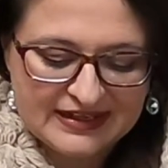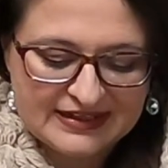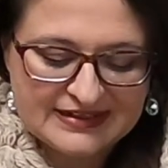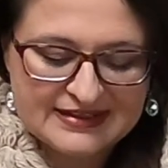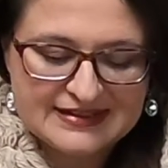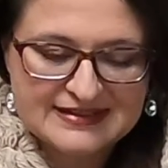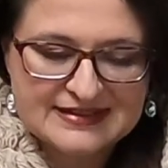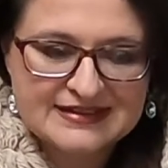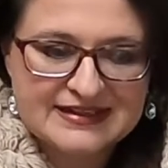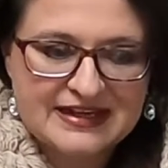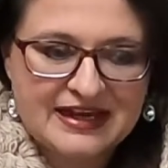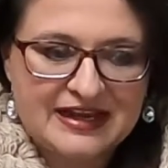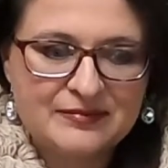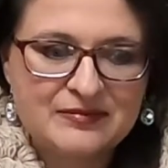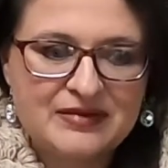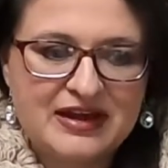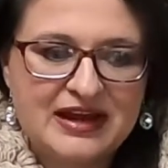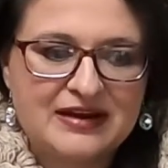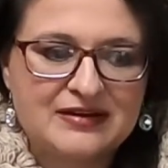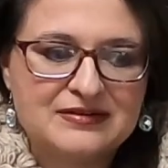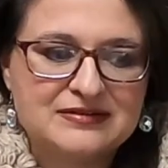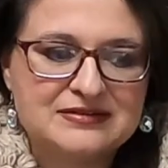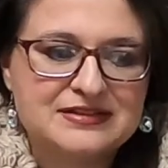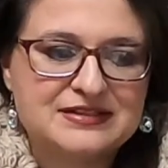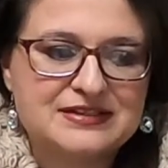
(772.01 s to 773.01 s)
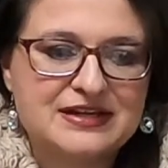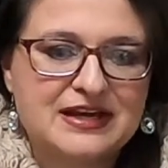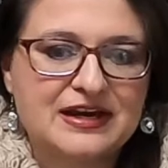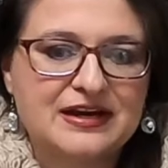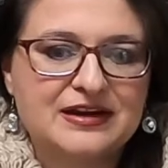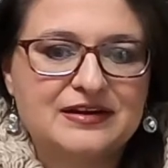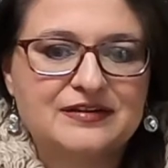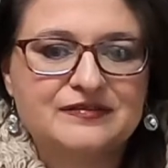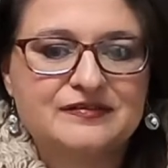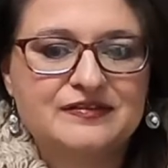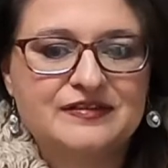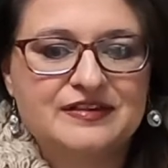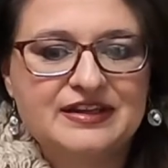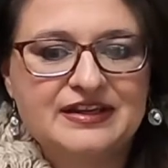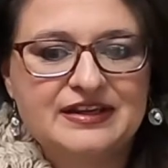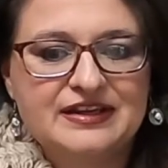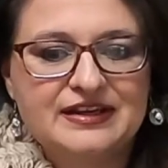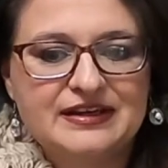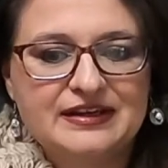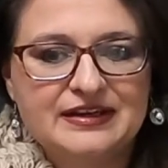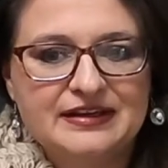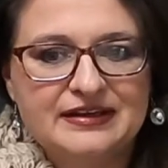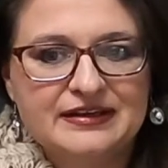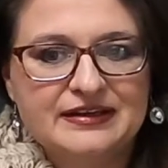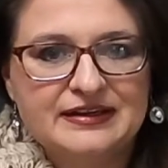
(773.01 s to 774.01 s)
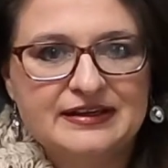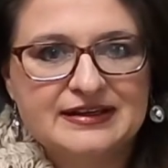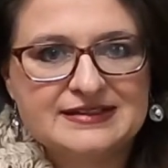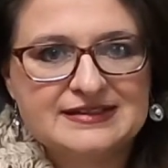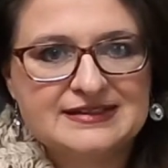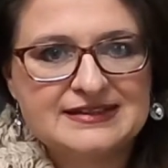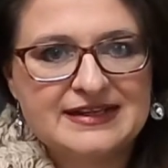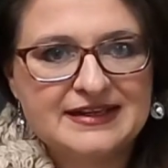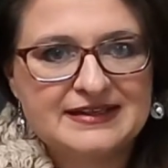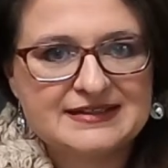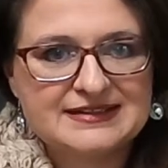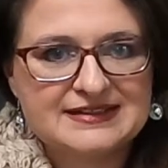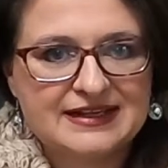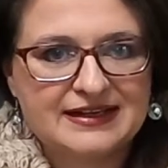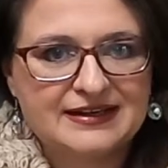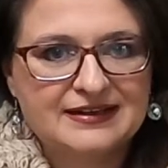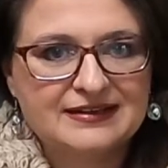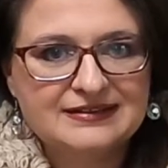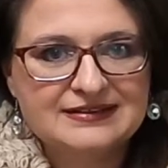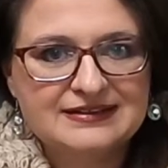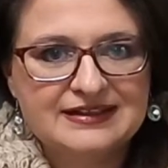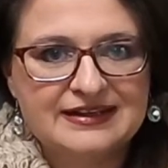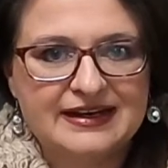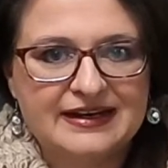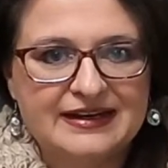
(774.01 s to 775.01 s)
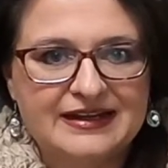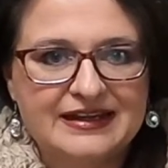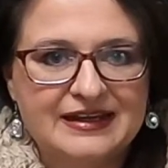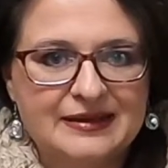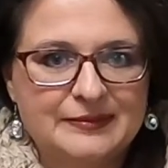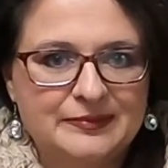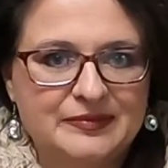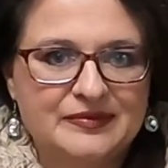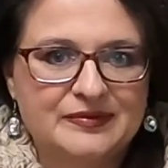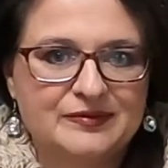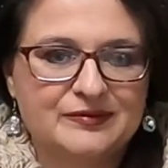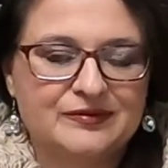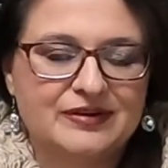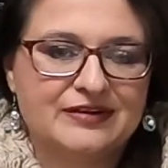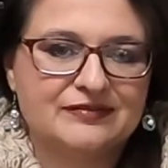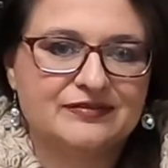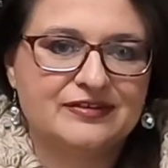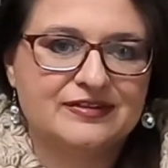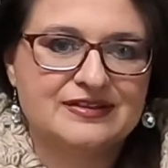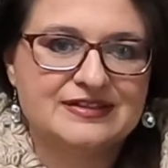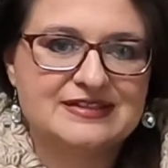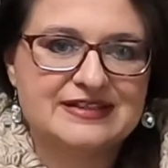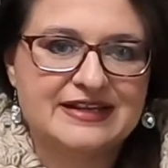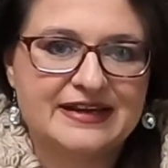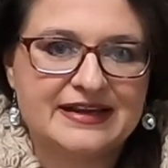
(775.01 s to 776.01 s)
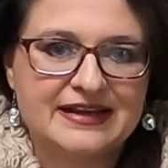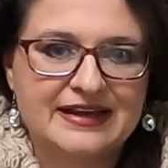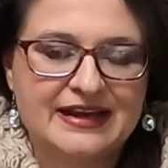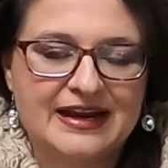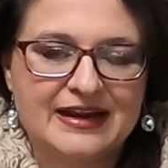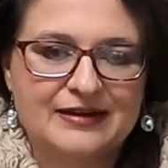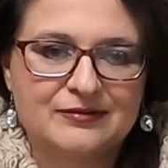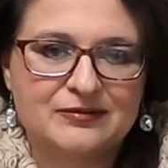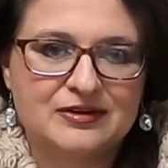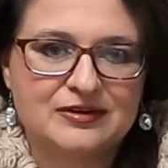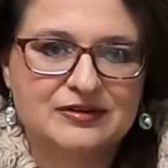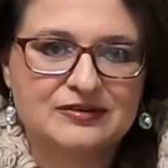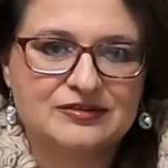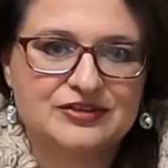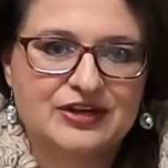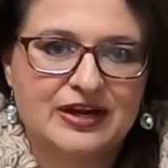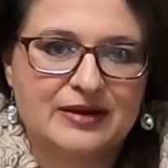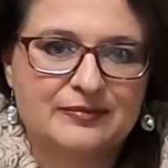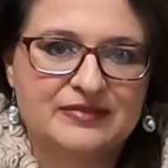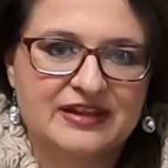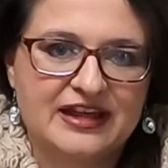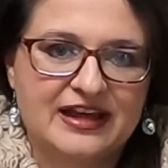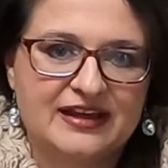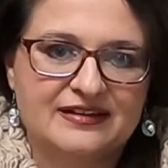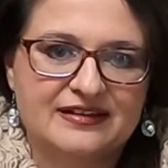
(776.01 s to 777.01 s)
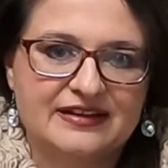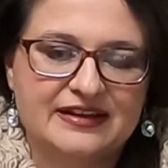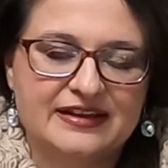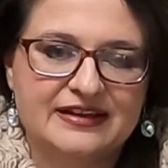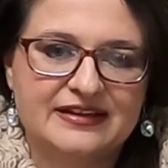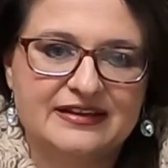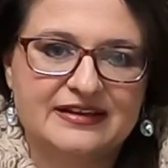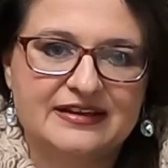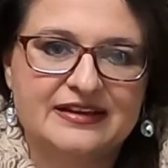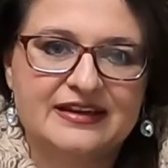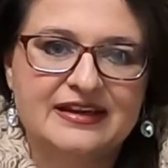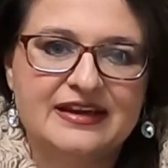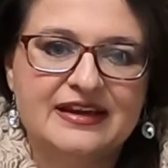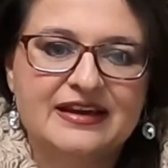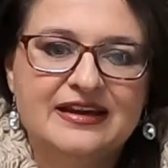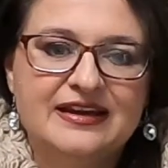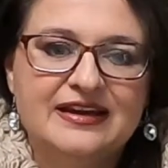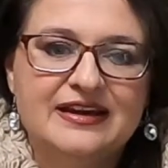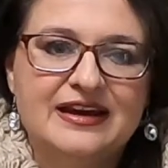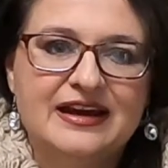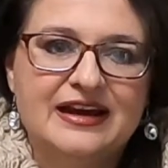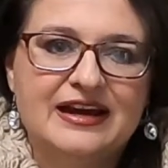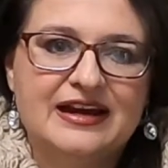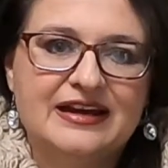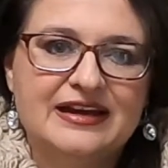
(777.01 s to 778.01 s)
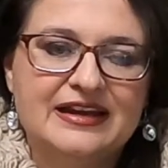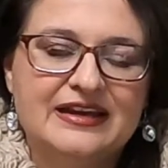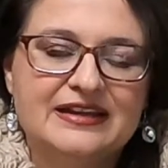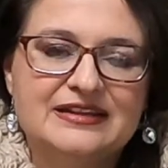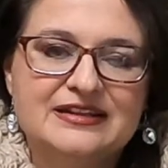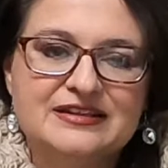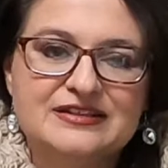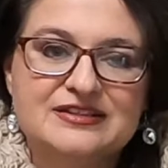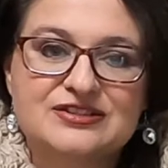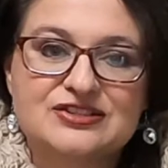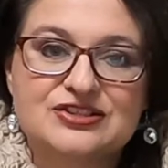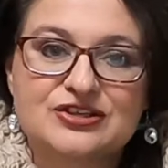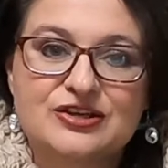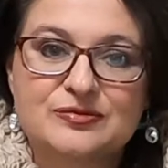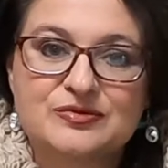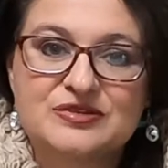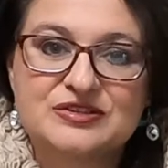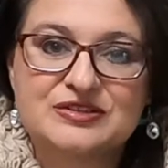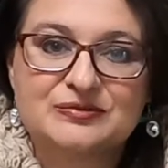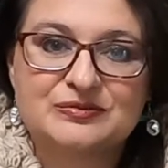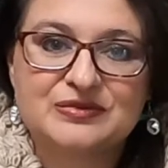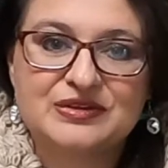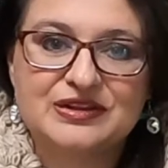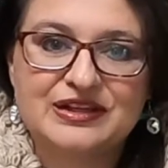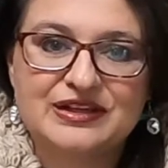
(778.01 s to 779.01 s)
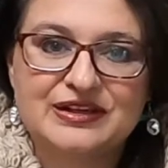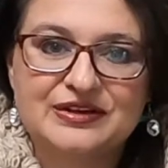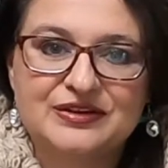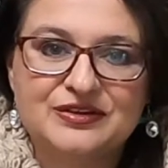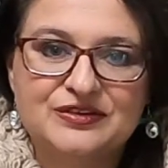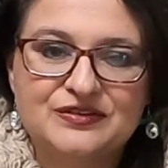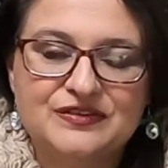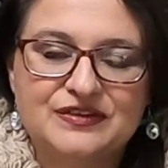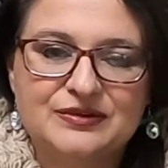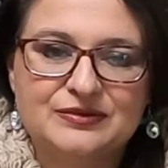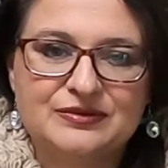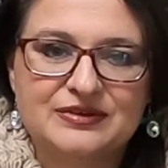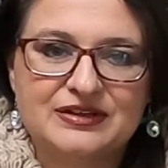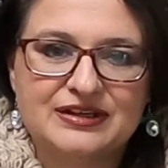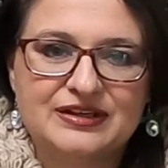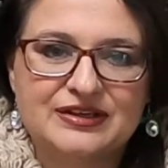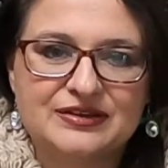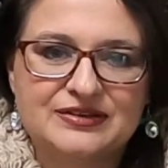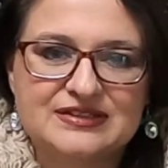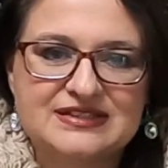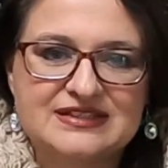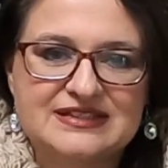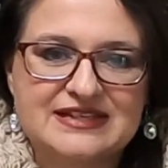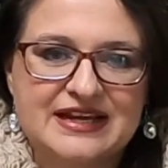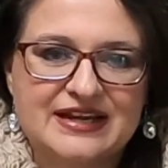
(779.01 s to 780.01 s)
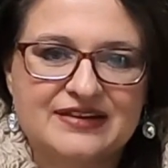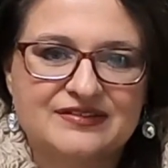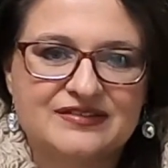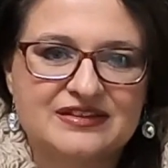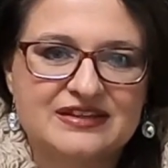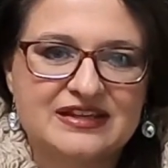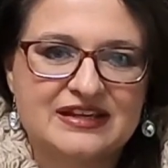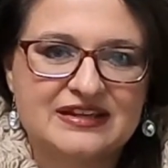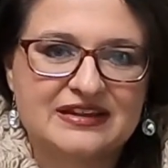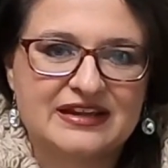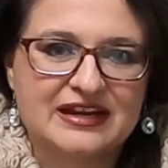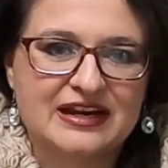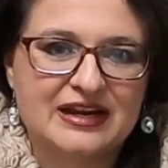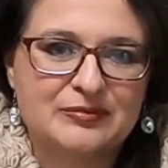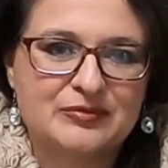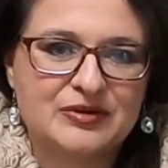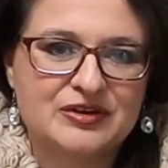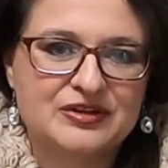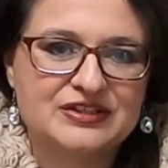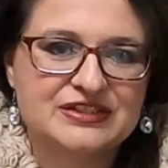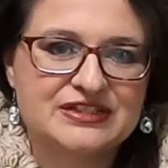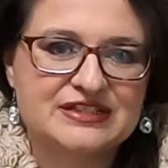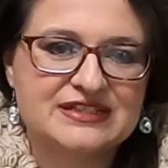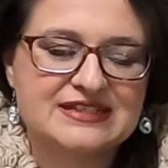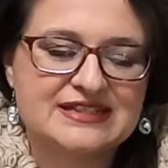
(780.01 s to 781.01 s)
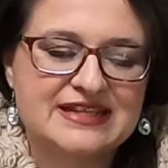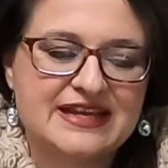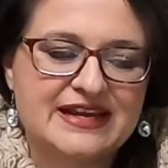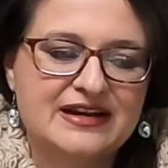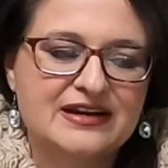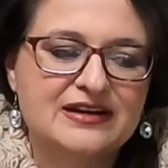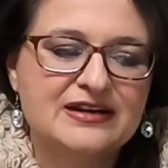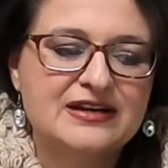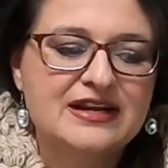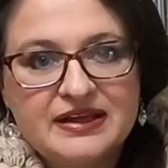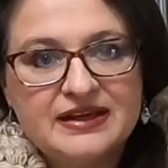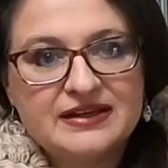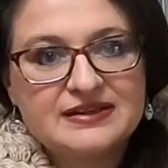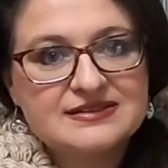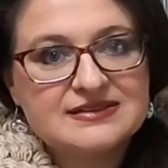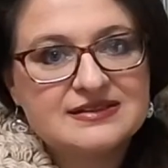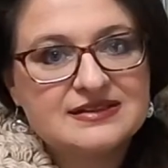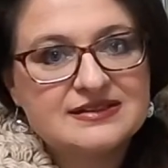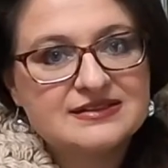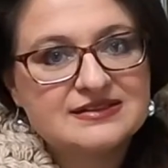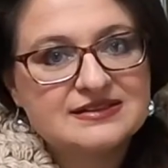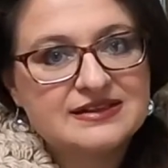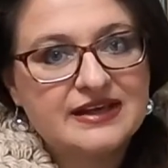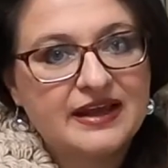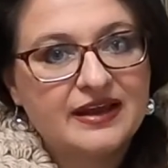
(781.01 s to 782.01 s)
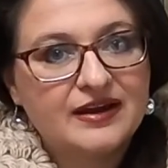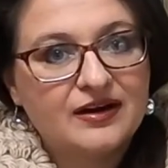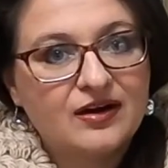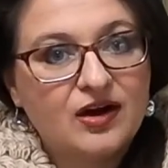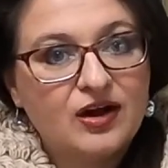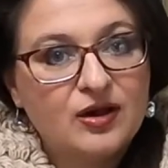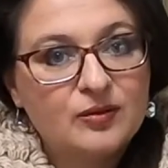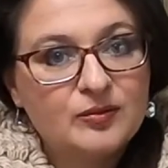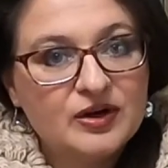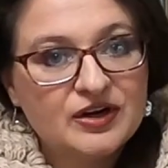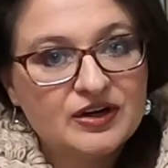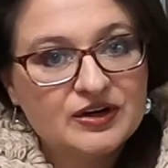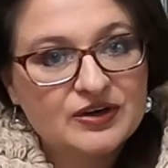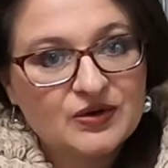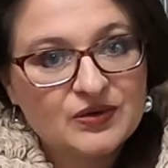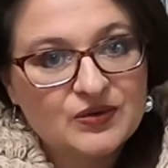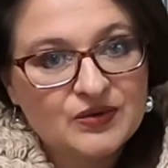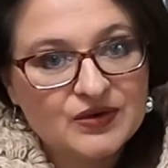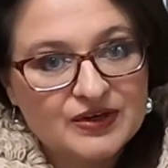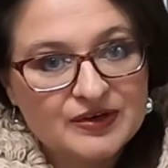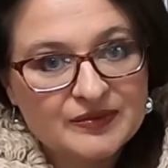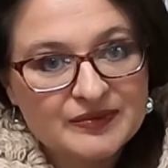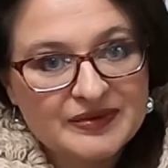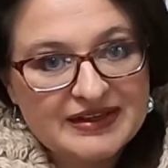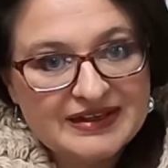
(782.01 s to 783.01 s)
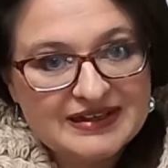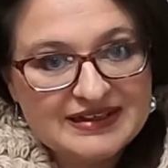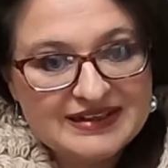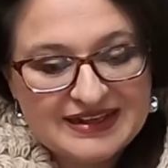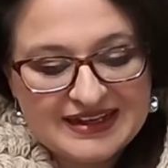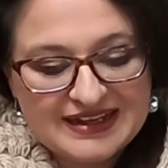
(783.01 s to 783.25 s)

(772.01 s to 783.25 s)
This came out of the estate sale that I keep referencing, and I will drop that link in the description below if you want to go see everything that I purchased there. Next is a Hallmark ornament,